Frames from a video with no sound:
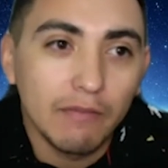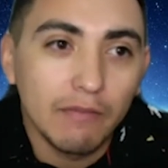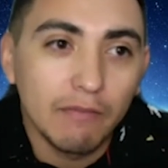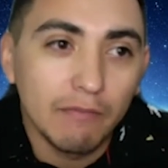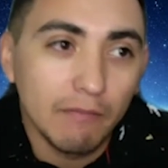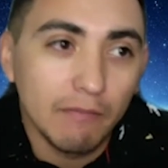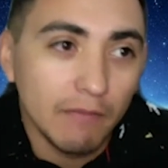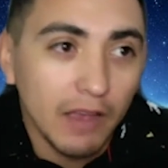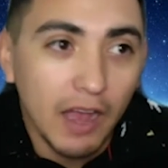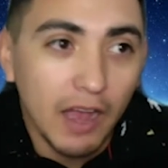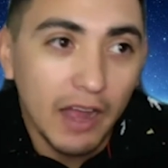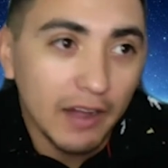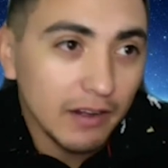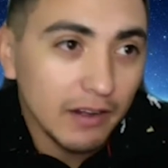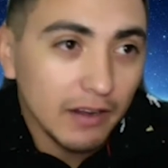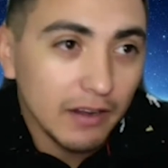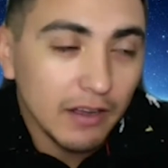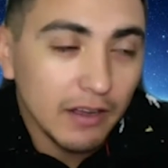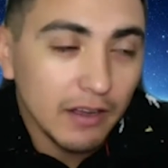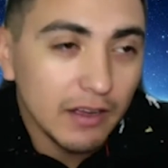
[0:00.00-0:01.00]
got
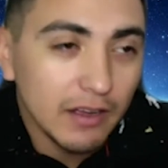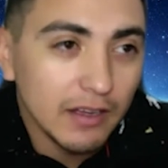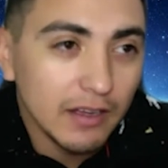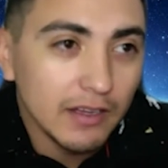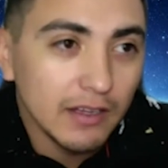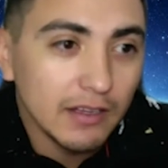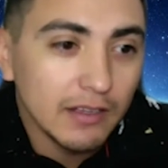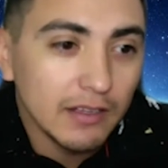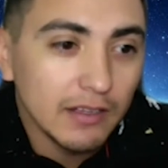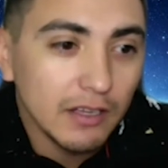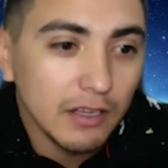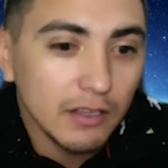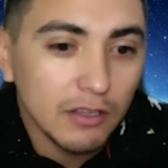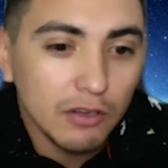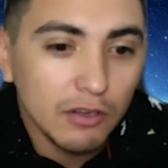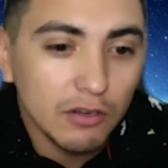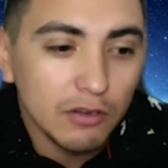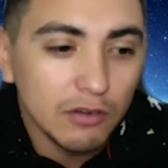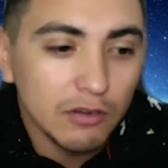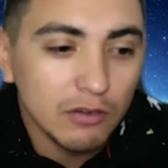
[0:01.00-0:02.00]
a
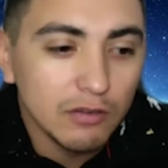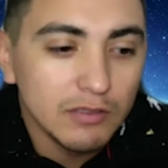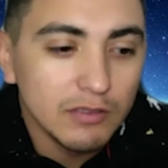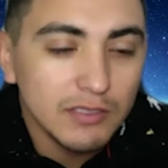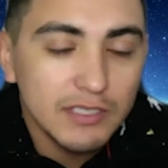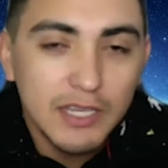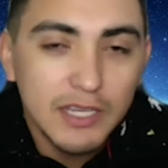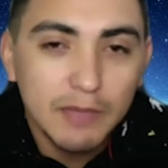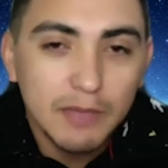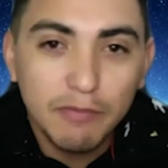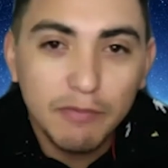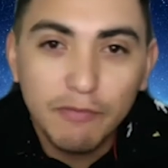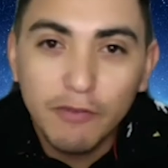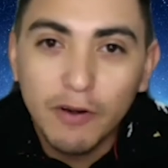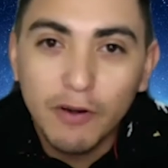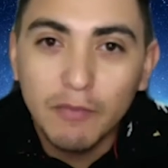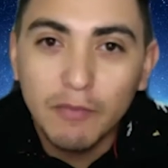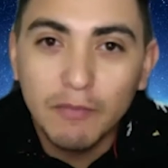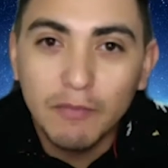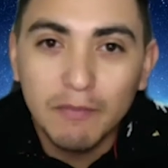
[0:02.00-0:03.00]
little tip
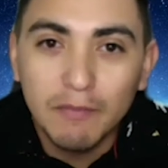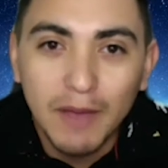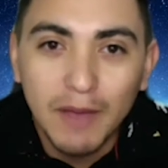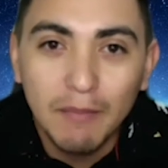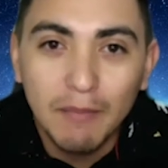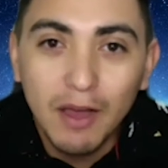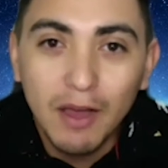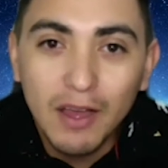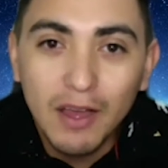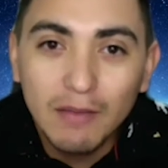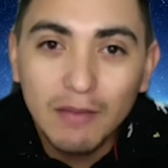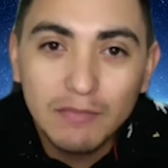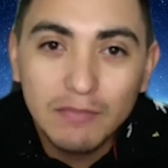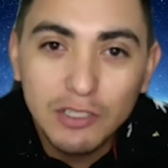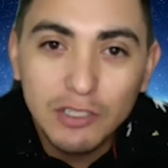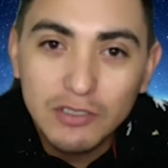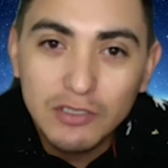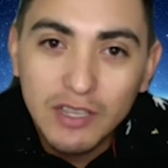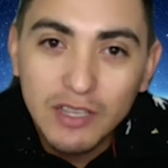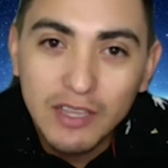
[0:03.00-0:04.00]
from my mom.
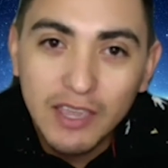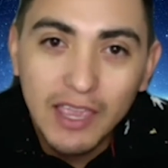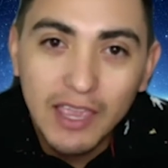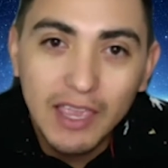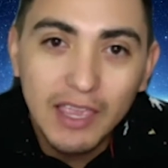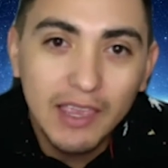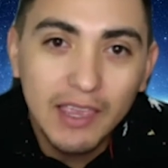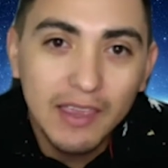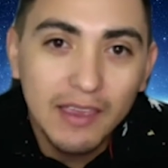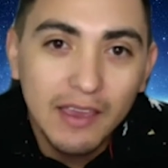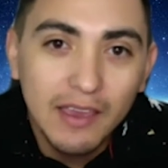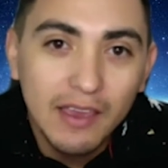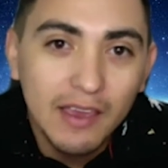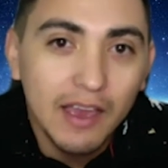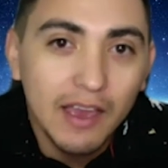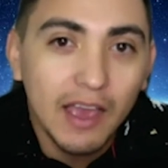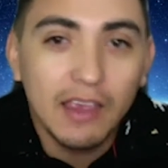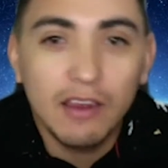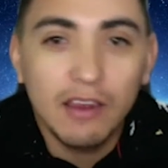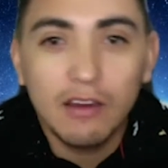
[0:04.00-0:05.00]
She's like, hey,
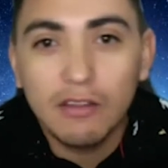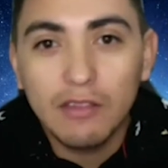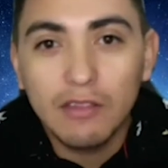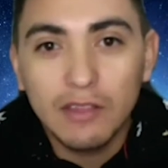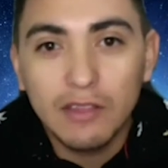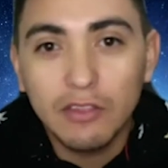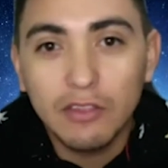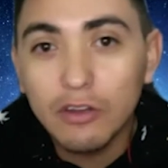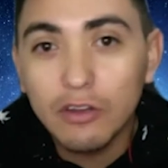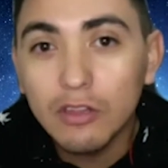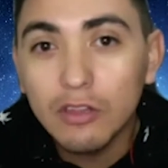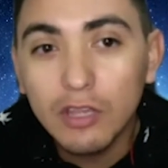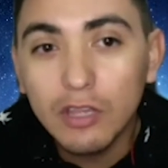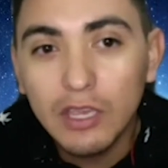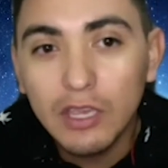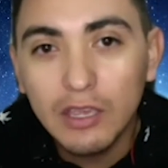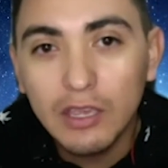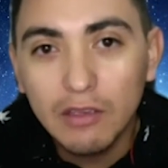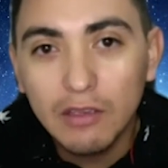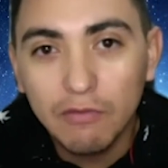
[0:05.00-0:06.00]
I hear that they're
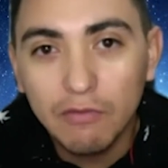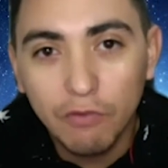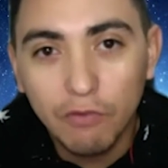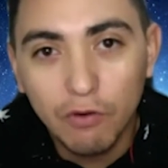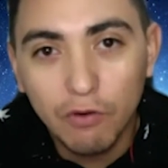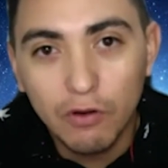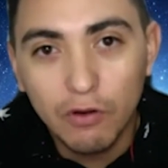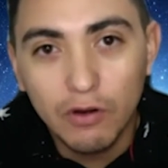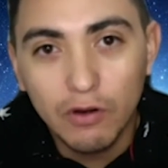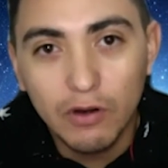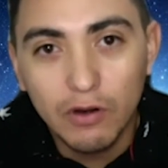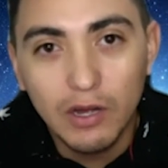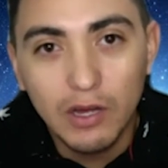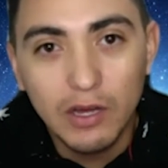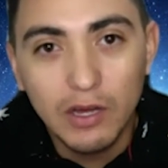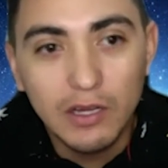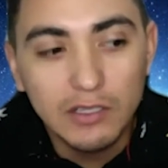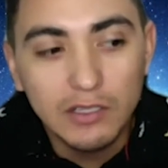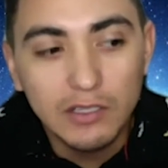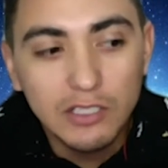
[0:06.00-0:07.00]
looking for
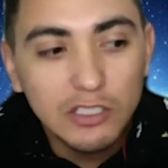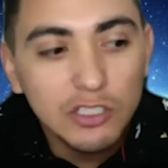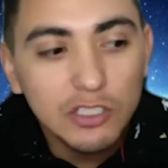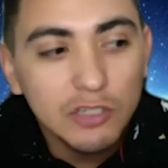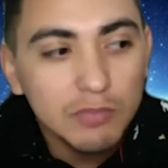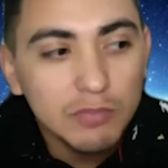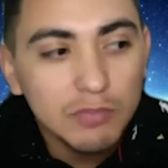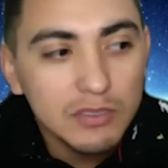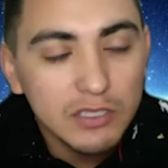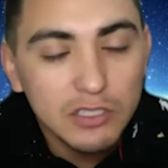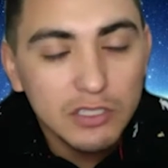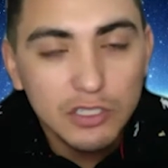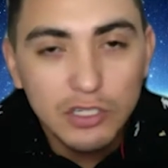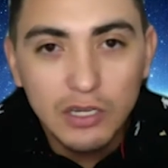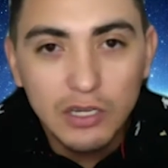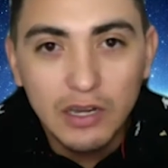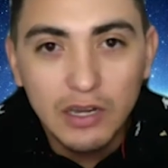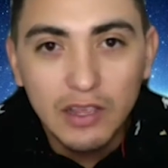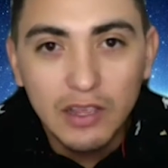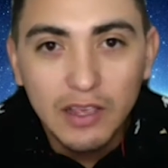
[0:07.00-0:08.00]
a teaching
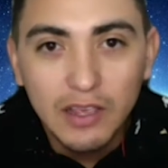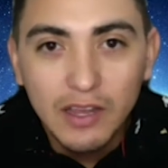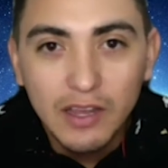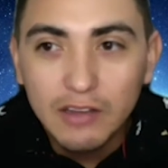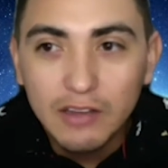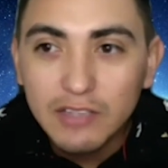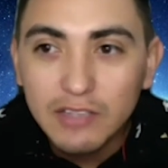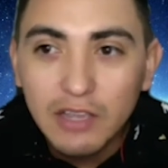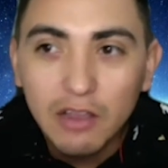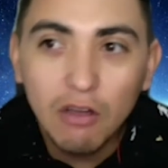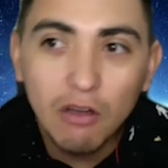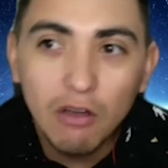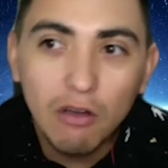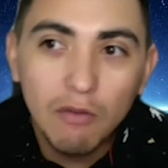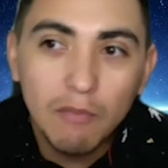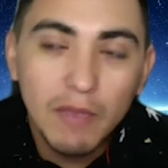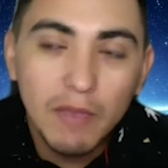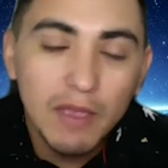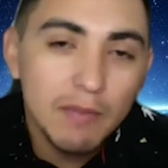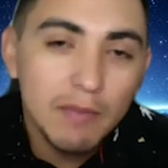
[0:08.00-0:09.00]
position. I was like, oh,
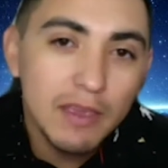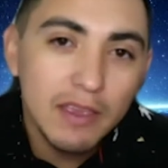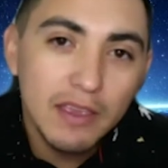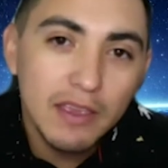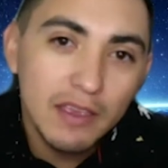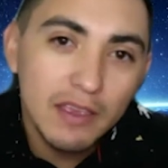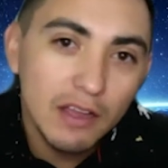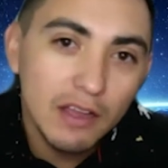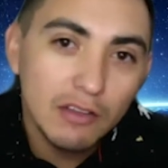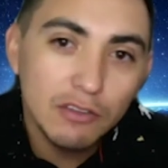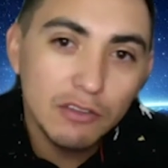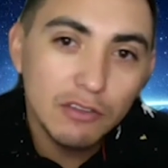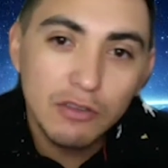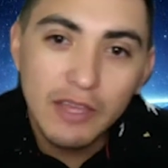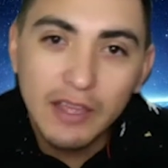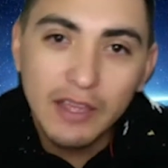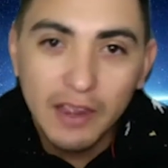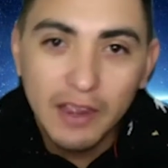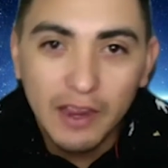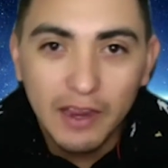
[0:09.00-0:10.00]
maybe I'll do
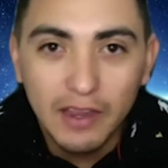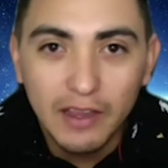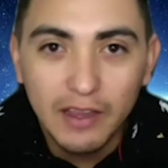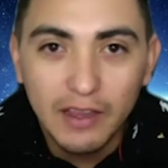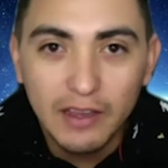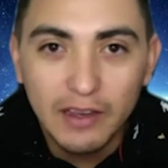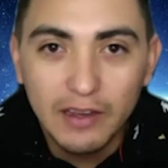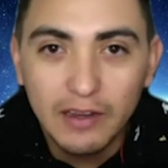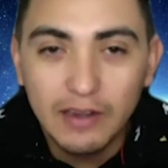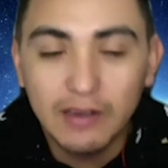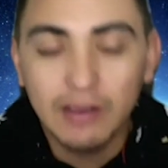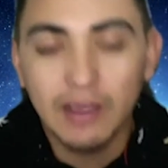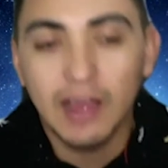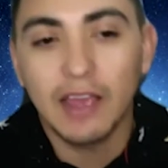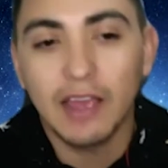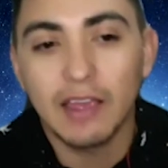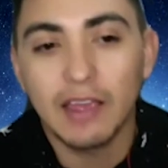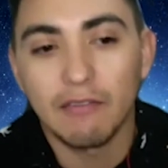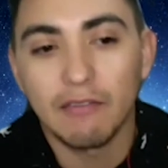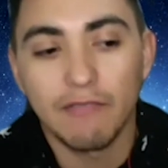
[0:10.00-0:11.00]
that. And
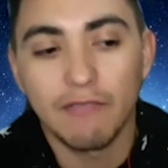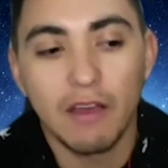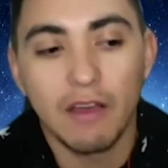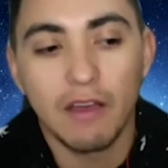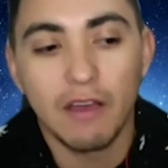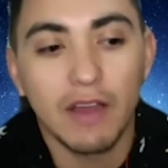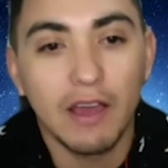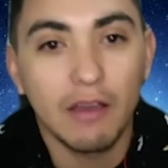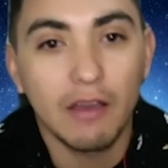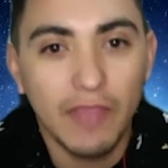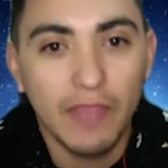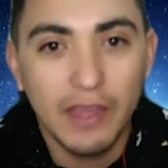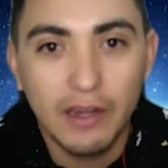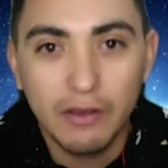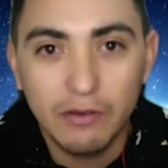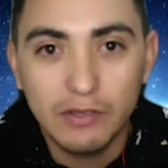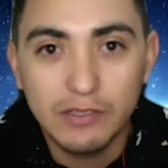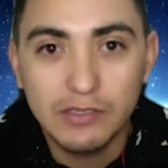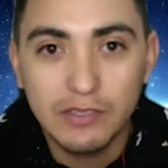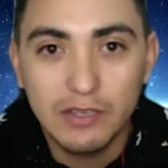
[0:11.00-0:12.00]
I found out that it
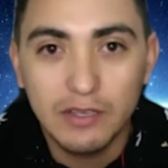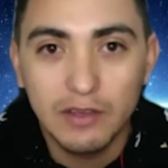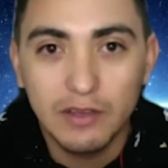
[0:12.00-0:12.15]
was a